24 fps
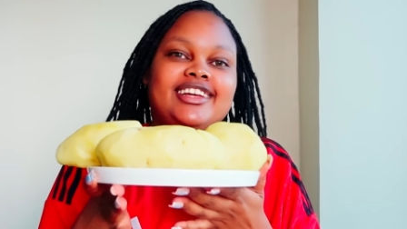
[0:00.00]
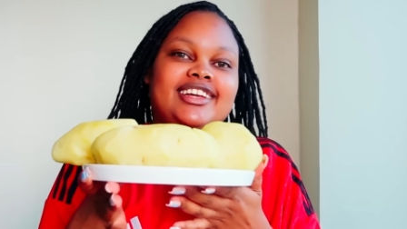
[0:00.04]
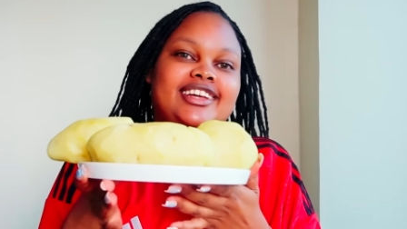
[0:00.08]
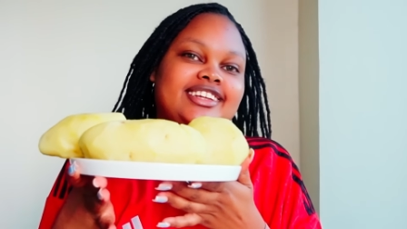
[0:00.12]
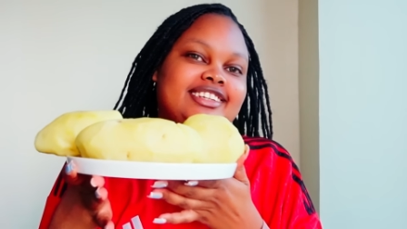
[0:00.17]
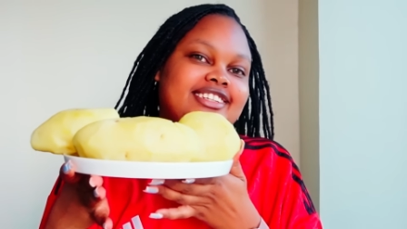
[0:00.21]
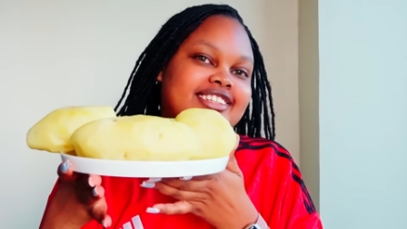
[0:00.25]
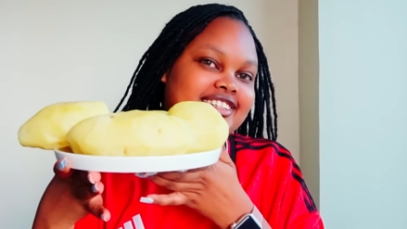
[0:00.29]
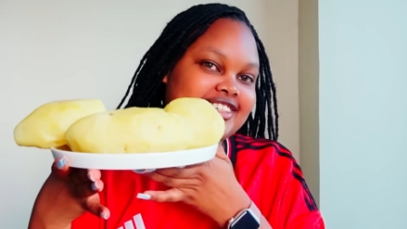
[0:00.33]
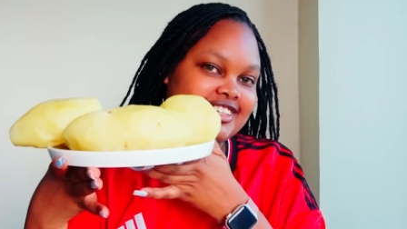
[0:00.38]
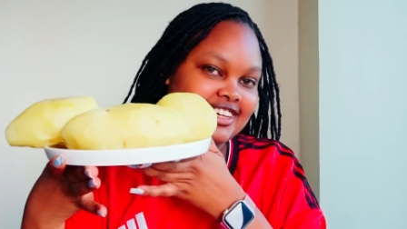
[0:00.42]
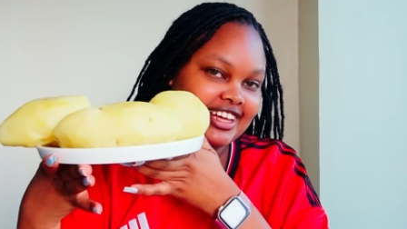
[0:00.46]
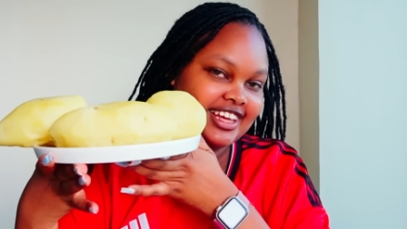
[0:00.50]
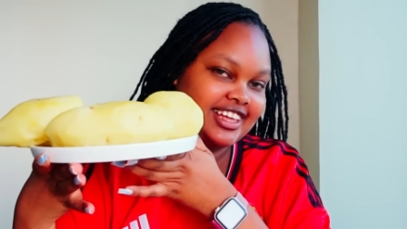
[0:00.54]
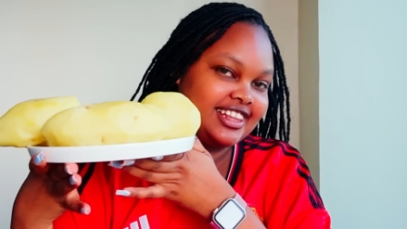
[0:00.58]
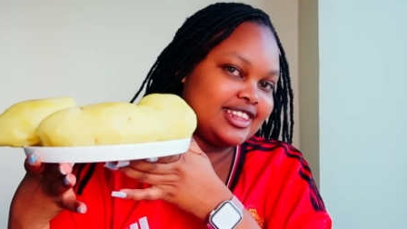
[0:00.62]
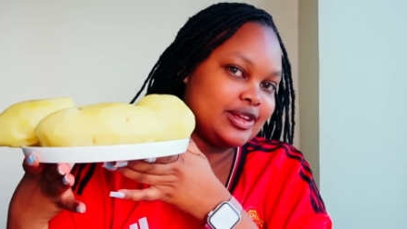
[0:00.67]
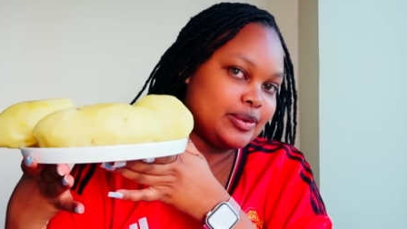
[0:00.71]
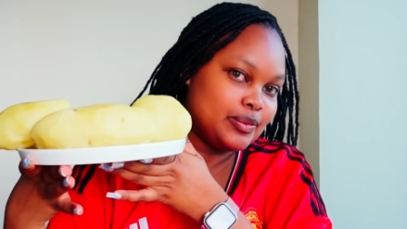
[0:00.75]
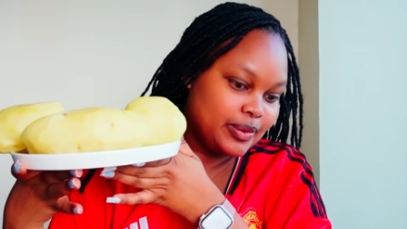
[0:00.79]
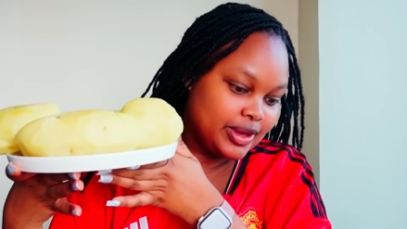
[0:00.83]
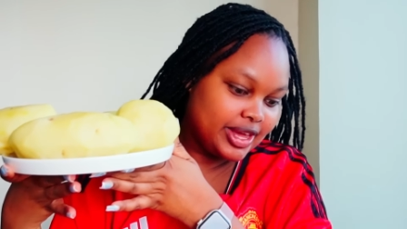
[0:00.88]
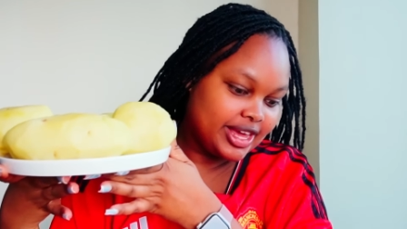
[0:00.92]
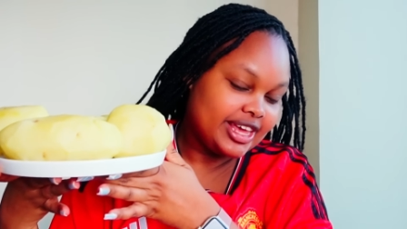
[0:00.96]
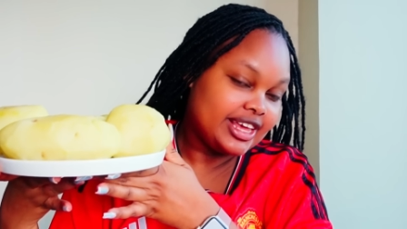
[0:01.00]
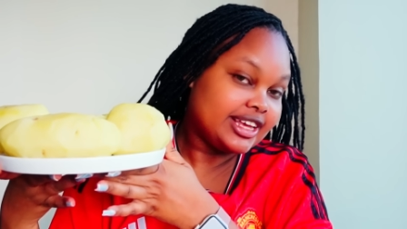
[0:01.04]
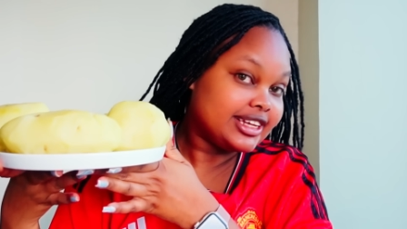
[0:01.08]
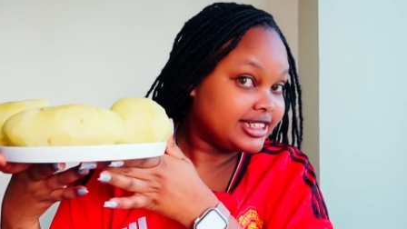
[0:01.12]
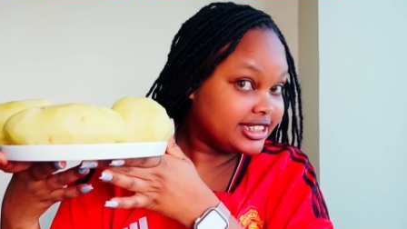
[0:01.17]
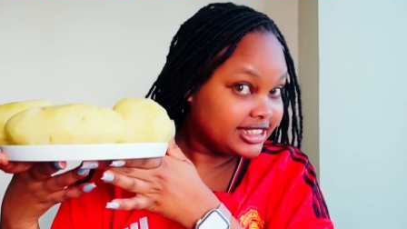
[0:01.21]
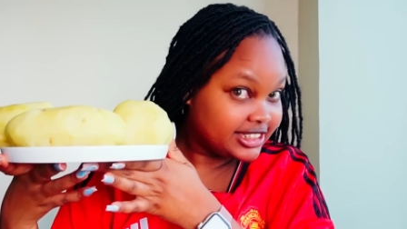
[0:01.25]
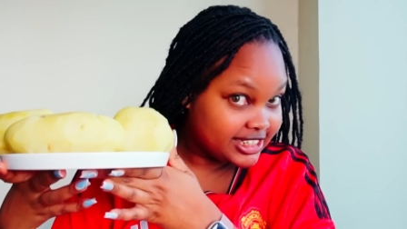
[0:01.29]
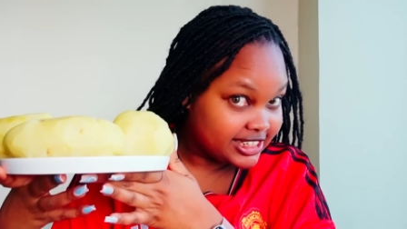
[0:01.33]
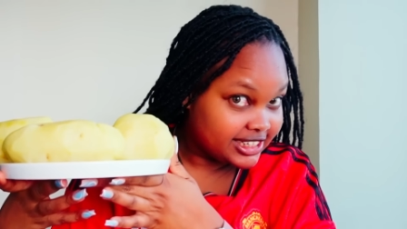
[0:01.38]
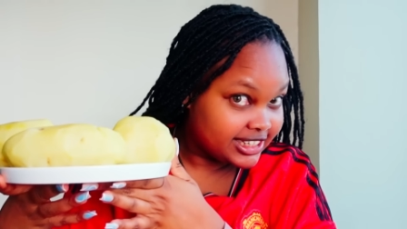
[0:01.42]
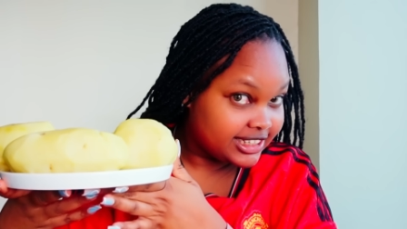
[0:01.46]
stay the way
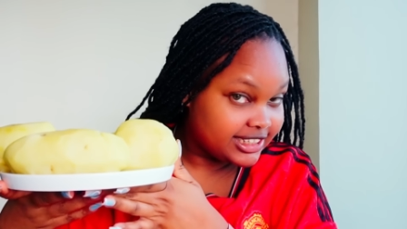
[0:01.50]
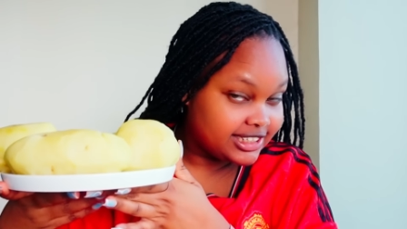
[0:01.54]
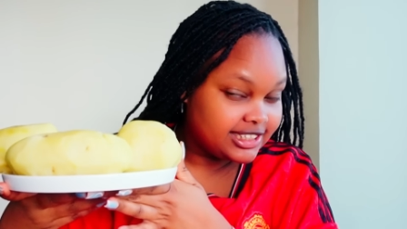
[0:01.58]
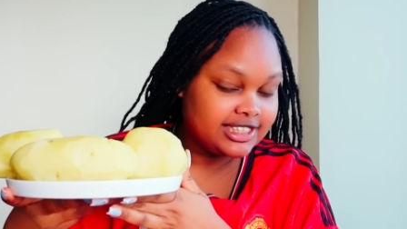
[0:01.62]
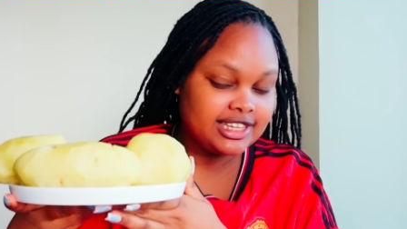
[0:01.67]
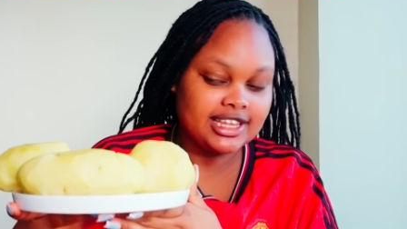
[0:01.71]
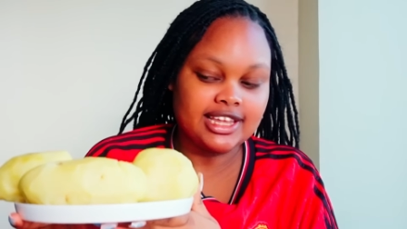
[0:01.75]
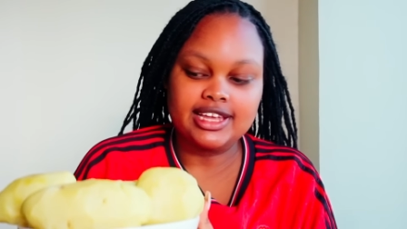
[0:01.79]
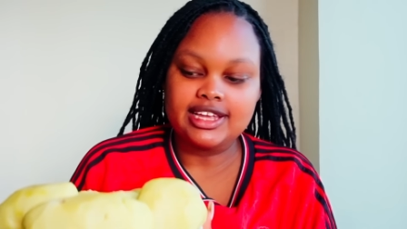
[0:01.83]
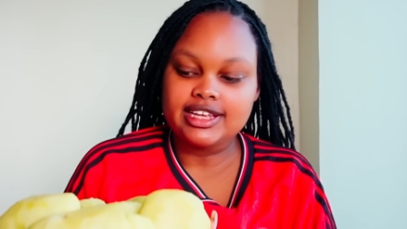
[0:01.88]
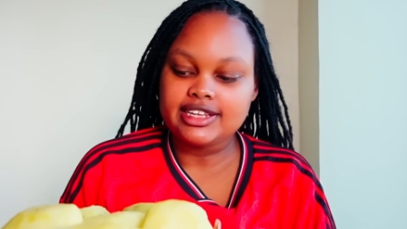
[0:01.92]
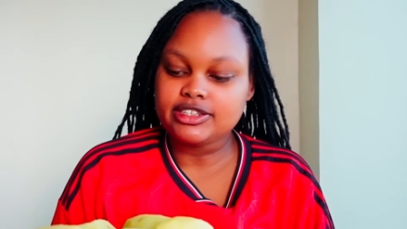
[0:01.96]
it is.